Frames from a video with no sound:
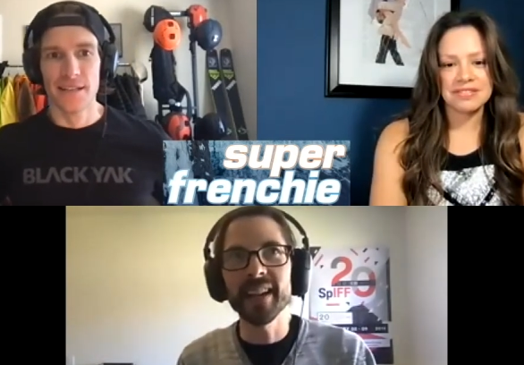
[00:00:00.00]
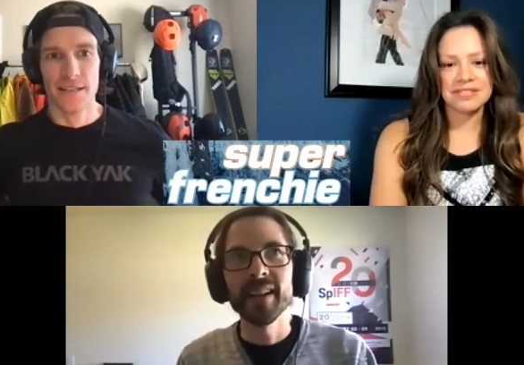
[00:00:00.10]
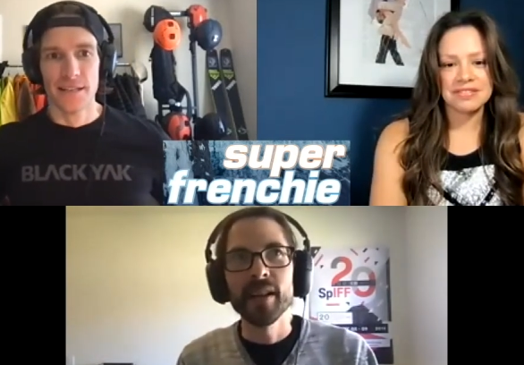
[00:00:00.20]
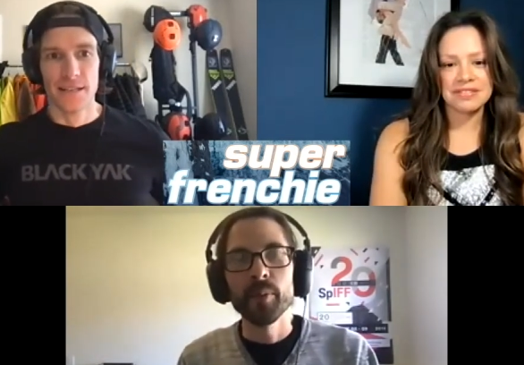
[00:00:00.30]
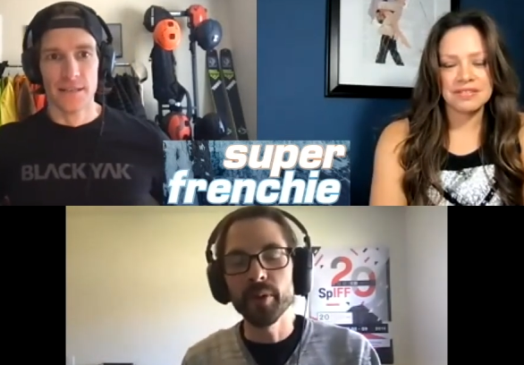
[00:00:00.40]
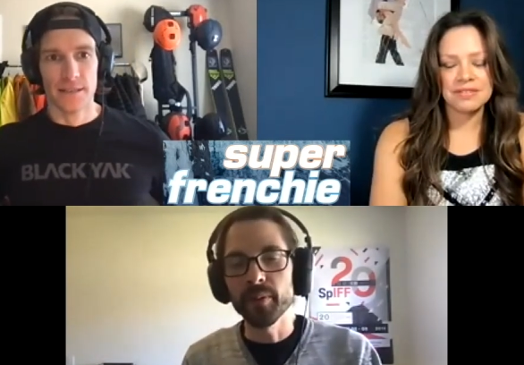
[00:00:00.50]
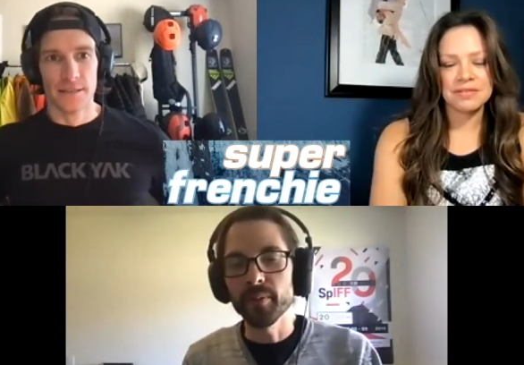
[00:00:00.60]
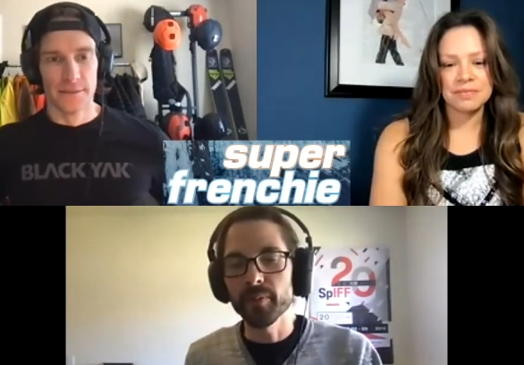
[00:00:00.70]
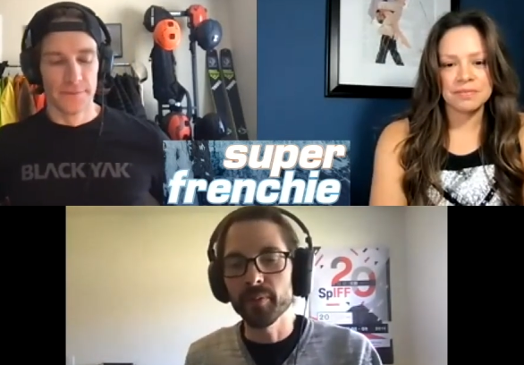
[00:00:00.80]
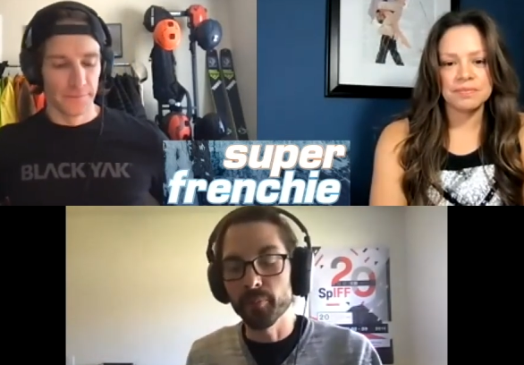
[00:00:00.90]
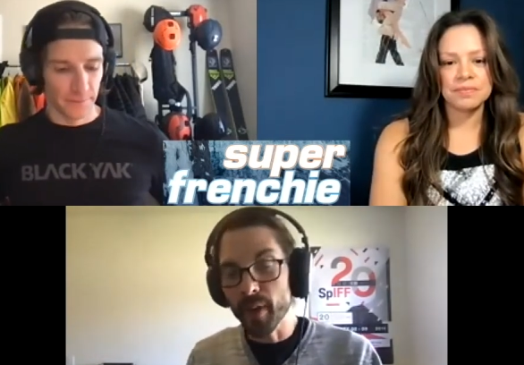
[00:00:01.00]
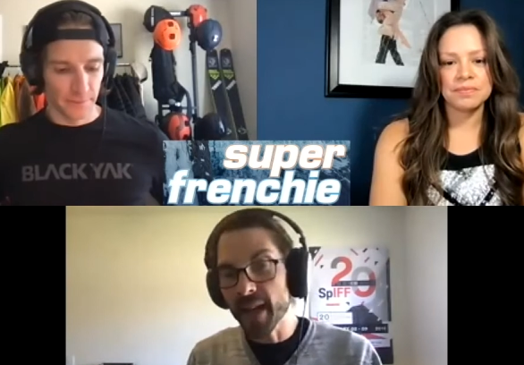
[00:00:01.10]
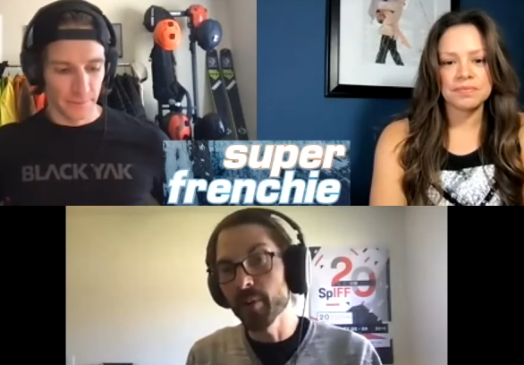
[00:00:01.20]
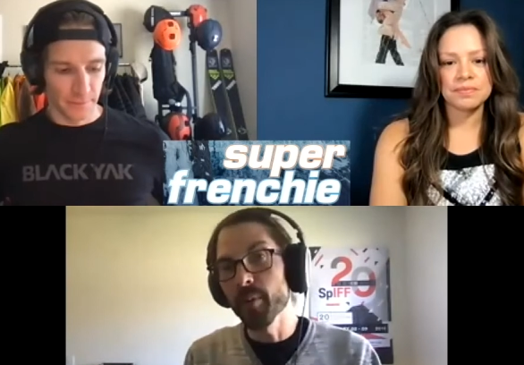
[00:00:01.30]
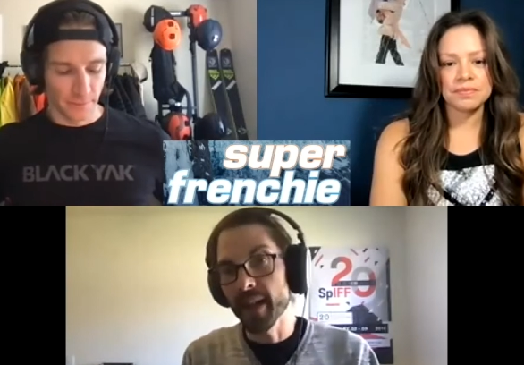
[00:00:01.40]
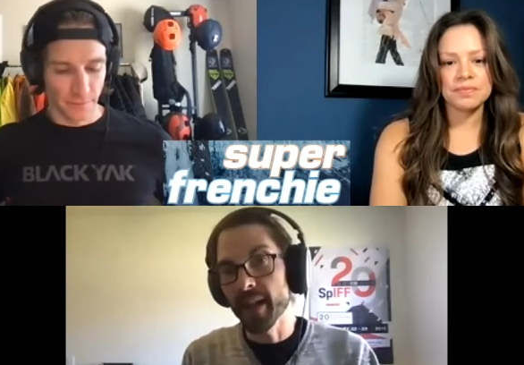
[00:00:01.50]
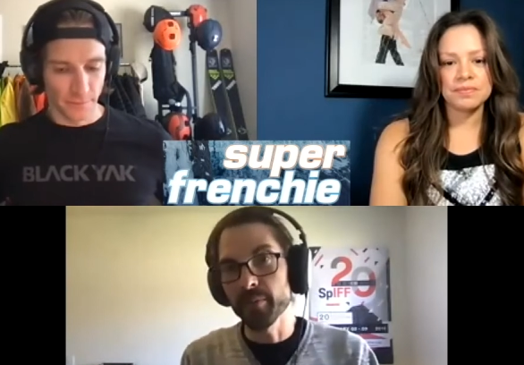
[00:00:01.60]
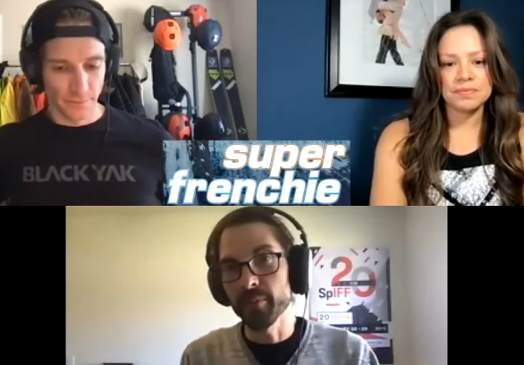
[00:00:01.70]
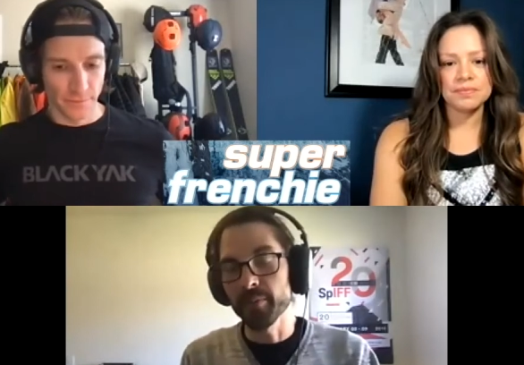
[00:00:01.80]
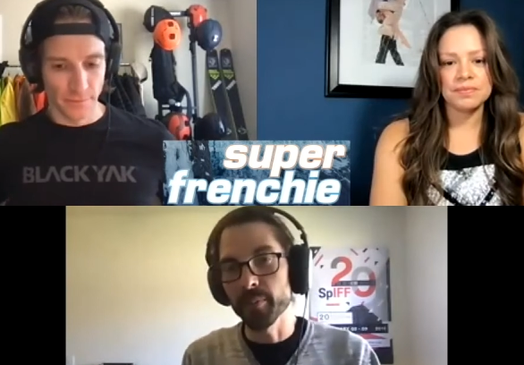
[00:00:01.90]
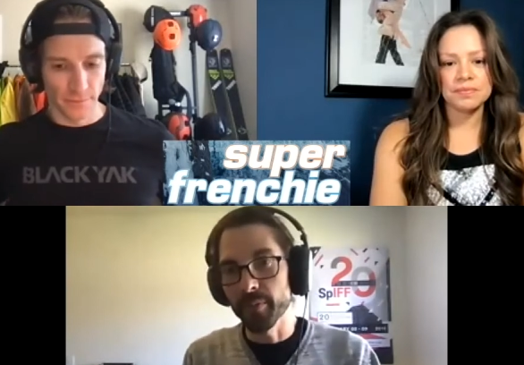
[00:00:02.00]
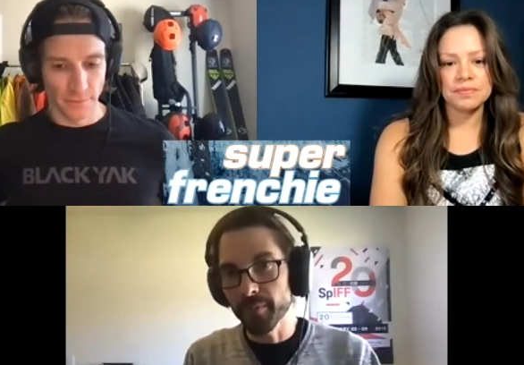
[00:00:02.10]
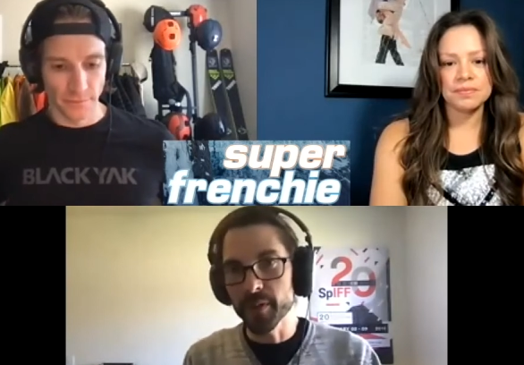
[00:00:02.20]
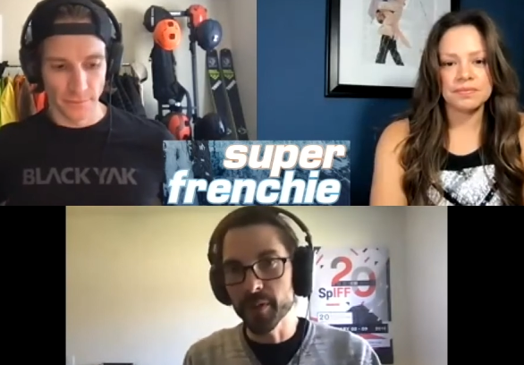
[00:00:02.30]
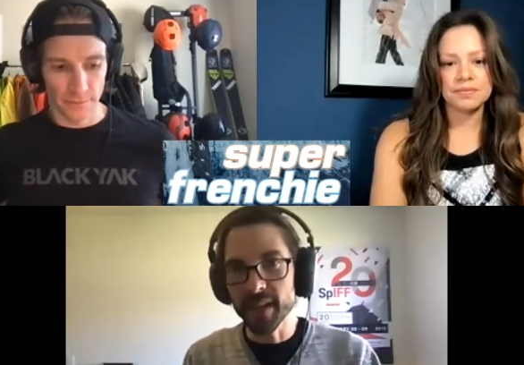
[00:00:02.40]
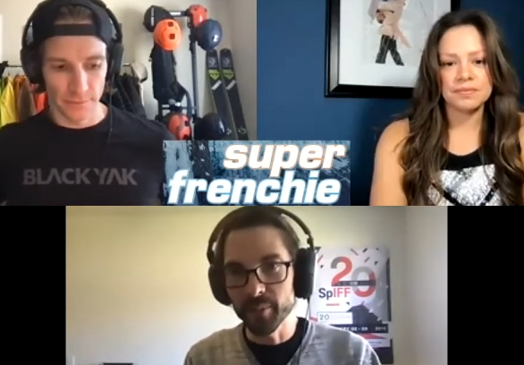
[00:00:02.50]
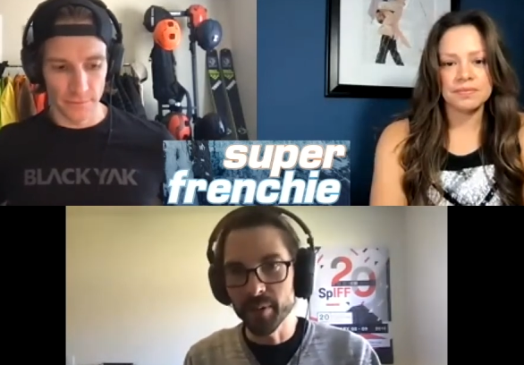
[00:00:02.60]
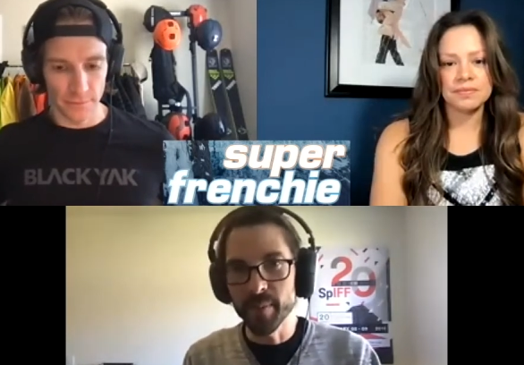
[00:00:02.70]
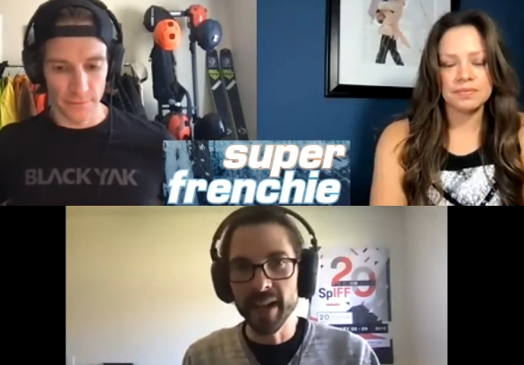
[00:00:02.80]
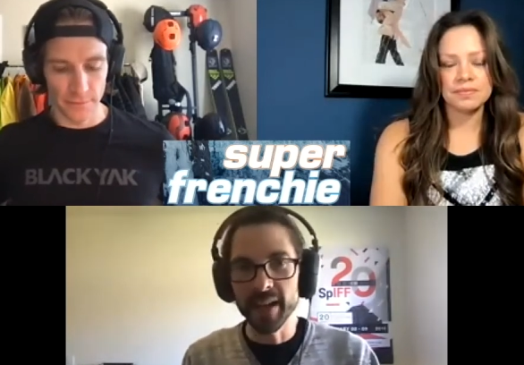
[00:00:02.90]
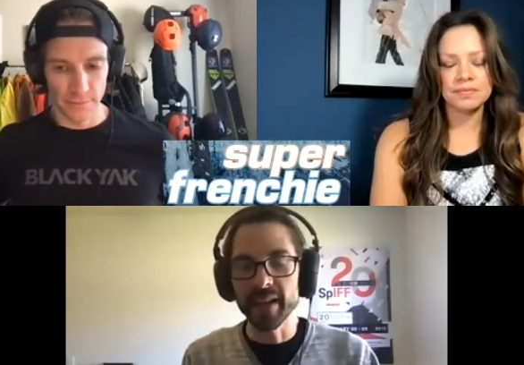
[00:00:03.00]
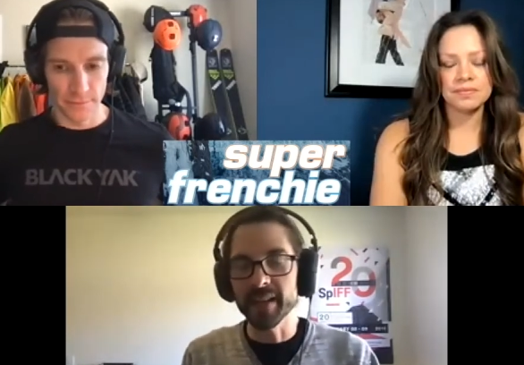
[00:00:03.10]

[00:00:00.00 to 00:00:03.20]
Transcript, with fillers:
Speaker 1: But right away from from the first time we met and I